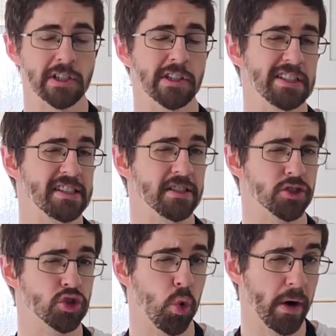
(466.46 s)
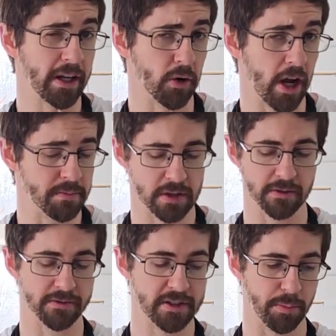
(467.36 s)
This is 20 grams
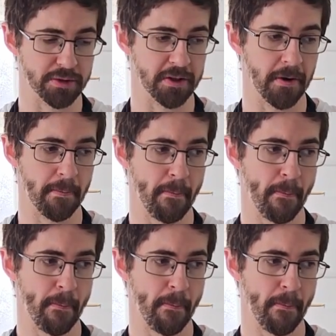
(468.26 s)
of simple syrup.